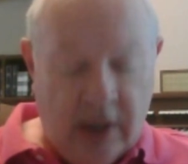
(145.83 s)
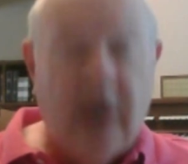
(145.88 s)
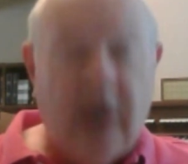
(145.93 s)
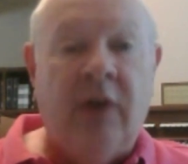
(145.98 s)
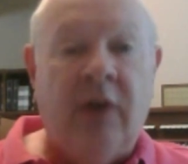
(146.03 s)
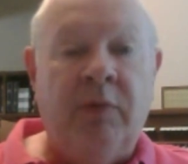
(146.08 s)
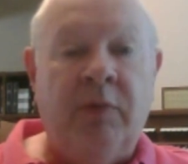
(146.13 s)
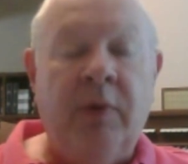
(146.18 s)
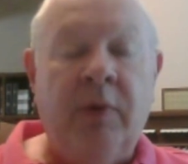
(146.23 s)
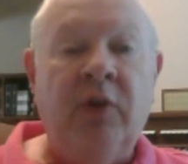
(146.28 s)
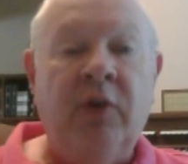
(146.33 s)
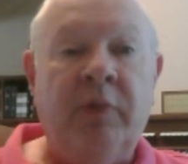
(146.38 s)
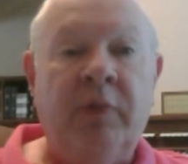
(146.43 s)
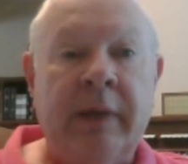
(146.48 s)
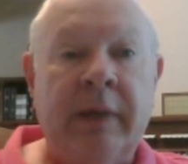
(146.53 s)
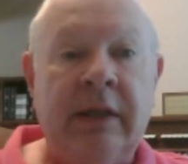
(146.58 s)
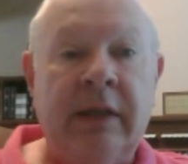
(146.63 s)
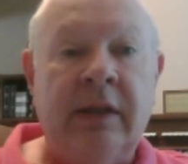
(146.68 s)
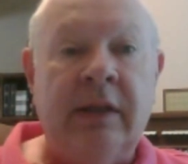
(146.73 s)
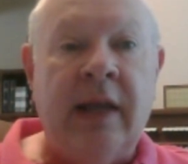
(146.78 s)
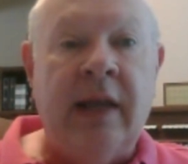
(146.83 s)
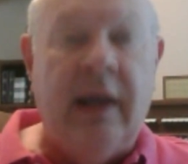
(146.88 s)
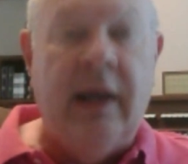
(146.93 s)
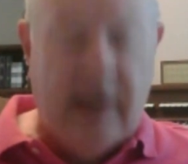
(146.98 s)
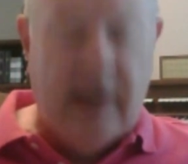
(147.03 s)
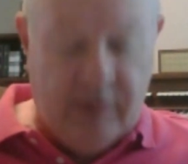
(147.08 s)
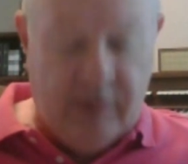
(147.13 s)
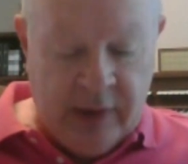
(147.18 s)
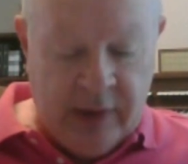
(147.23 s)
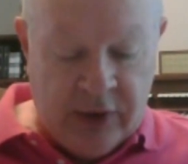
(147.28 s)
a movement that
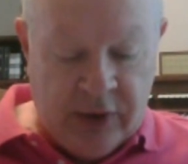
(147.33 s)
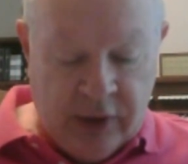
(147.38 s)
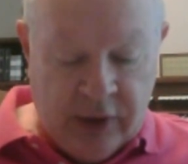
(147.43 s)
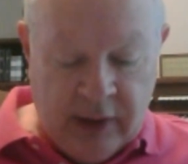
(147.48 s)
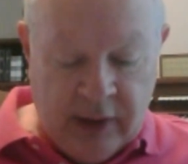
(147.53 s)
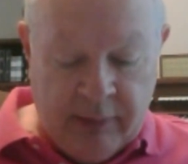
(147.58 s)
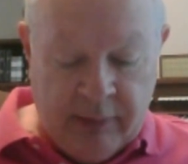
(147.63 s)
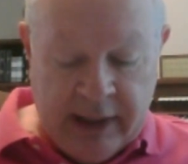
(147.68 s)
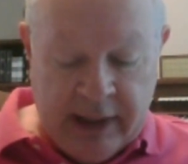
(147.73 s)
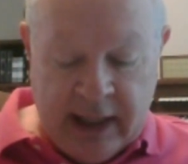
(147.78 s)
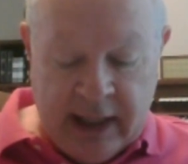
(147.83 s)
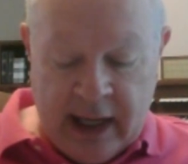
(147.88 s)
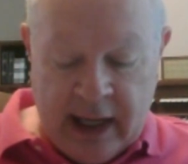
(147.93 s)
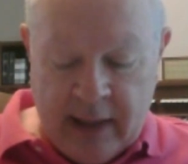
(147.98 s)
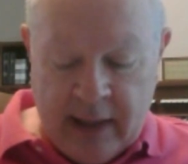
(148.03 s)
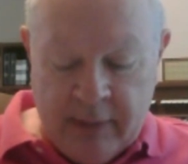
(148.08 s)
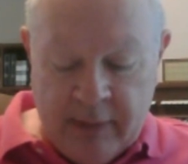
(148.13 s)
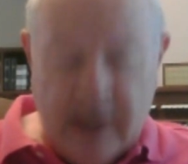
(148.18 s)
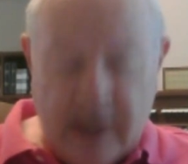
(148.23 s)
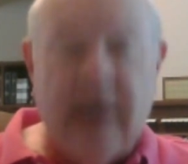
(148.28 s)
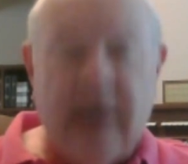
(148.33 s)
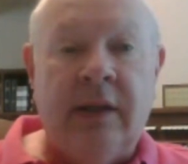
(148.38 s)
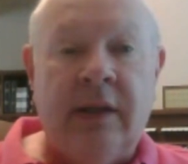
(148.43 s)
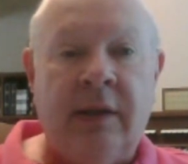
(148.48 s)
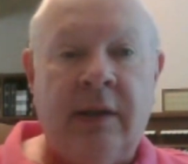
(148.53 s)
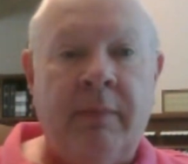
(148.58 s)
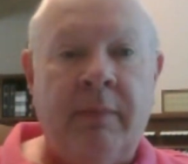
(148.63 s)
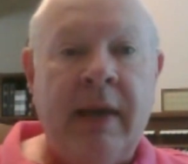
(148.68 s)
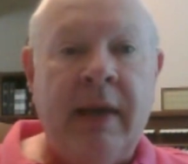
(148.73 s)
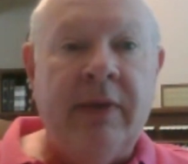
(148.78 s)
eventually became
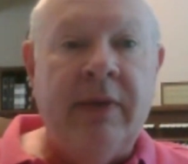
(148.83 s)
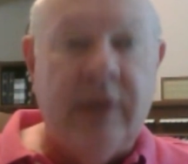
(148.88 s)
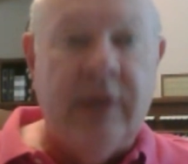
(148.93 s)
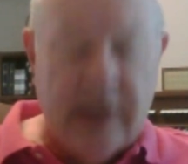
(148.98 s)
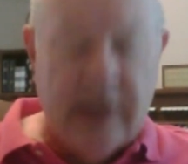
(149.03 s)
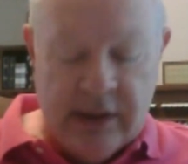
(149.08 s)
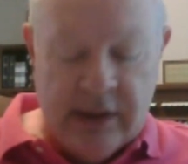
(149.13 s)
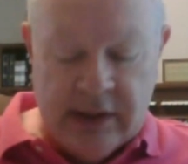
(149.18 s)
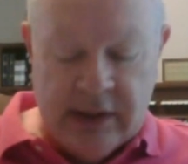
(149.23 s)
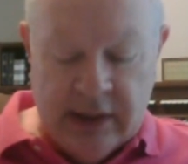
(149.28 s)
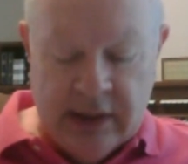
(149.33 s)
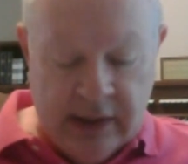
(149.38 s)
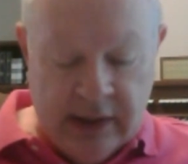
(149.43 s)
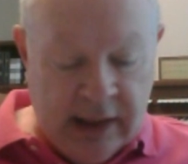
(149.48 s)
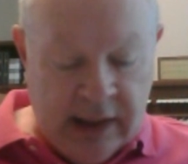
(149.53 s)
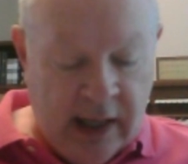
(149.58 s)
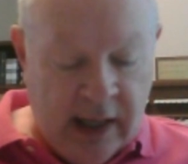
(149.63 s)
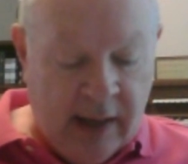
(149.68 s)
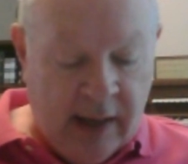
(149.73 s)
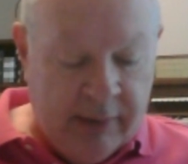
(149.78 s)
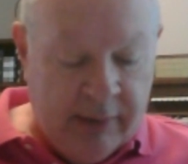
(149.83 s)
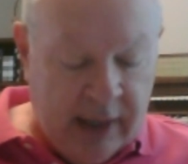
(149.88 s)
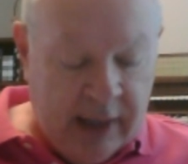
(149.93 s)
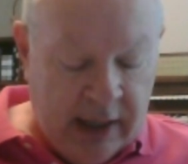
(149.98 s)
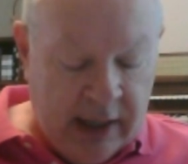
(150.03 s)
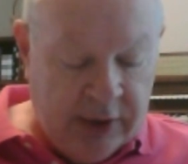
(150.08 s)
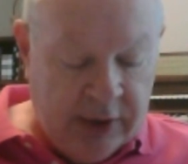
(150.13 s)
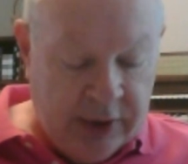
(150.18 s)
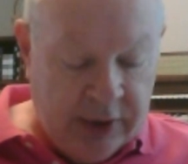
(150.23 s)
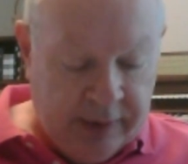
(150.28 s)
the Methodist
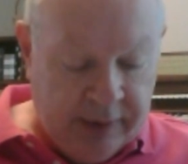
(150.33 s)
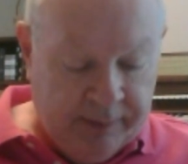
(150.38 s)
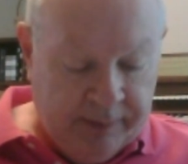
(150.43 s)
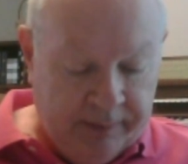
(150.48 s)
denomination.